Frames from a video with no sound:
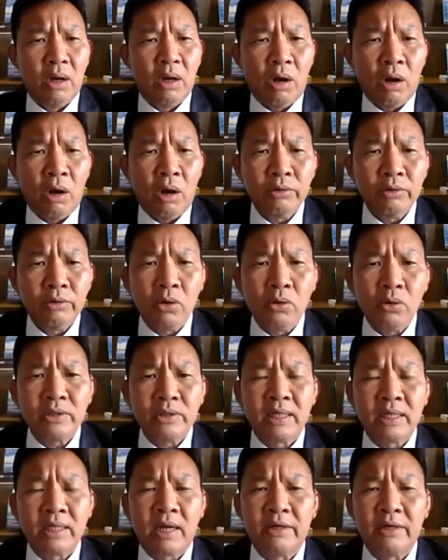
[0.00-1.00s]
Although
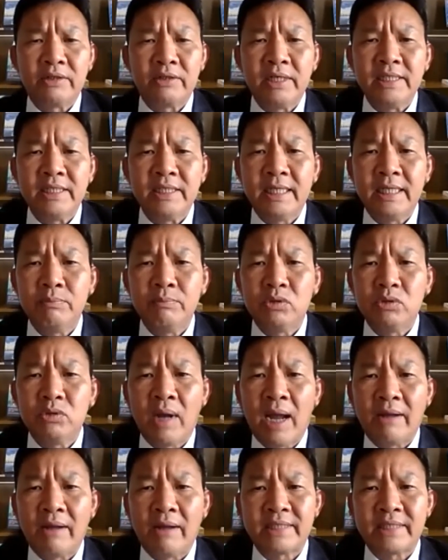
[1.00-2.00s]
the country seem to
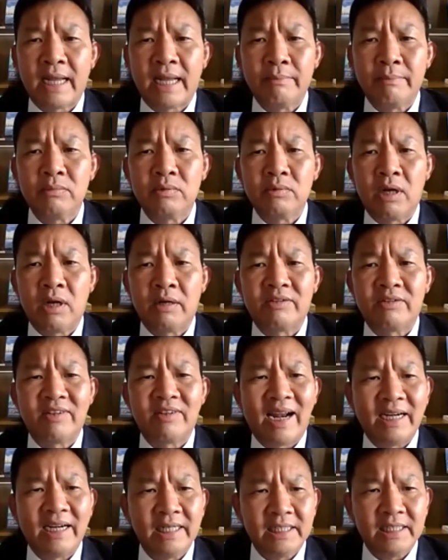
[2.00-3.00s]
have some
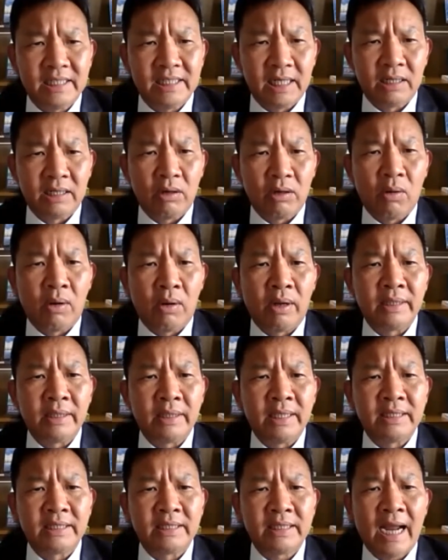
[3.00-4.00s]
contradiction on
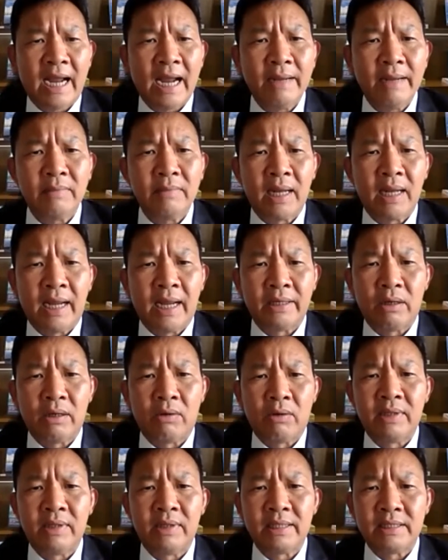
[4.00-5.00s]
the timeline
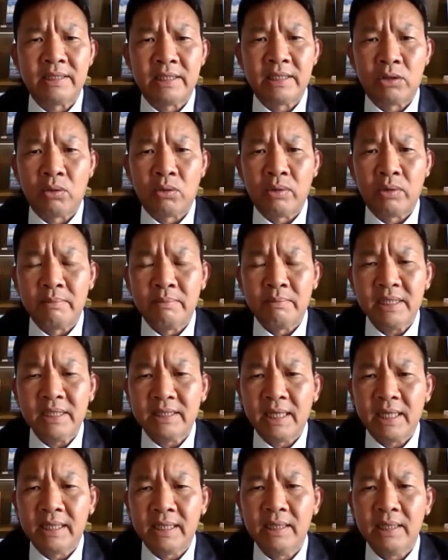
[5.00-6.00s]
of net zero
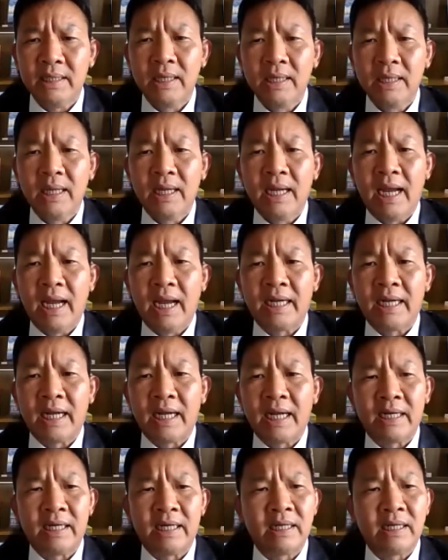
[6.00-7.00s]
emission and
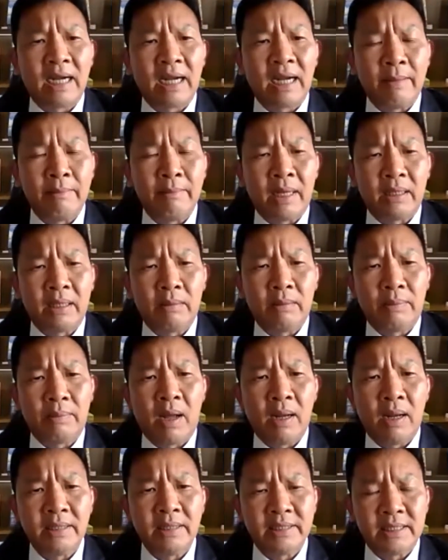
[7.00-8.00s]
other climate
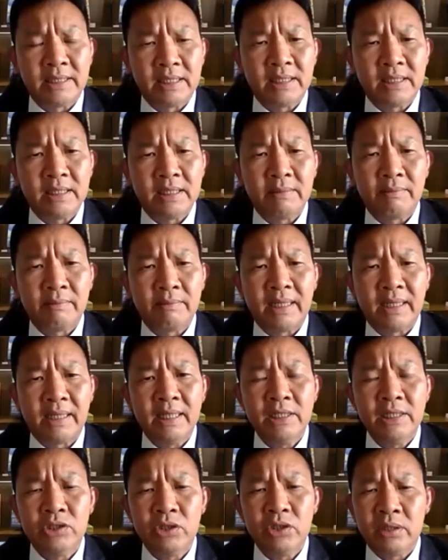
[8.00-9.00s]
policies, but
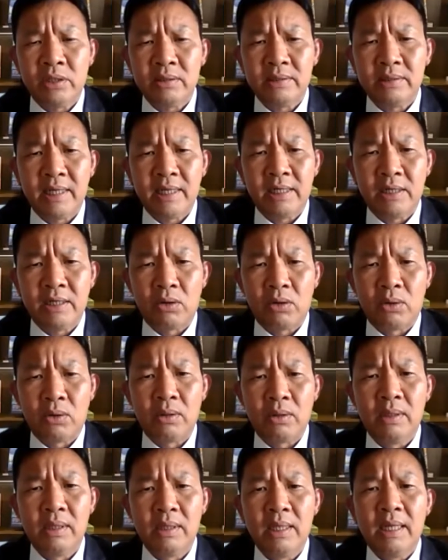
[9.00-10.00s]
in general,
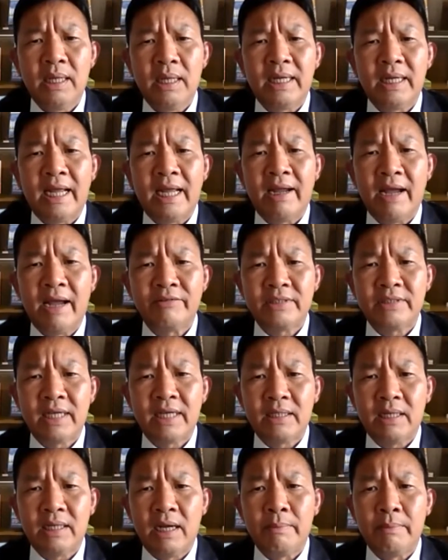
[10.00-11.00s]
they have
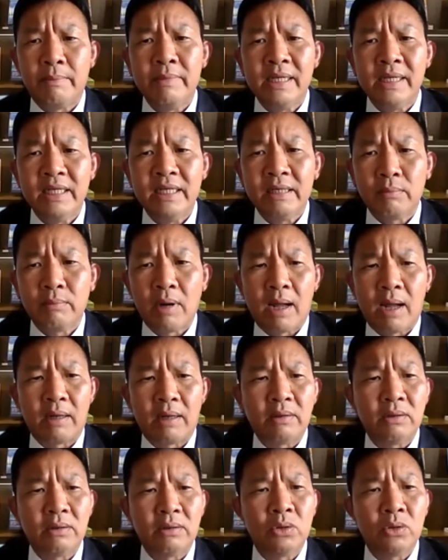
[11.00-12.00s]
set a building block
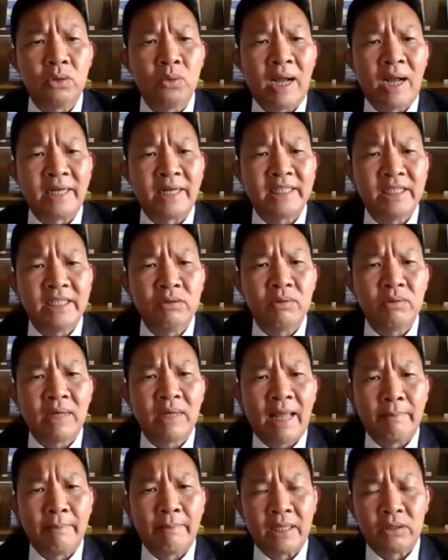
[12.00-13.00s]
to achieve
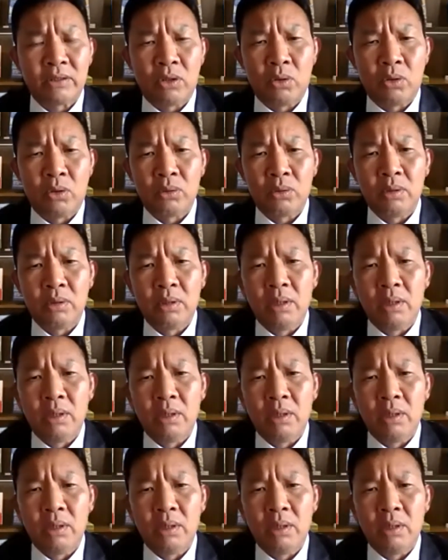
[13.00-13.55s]
climate goal.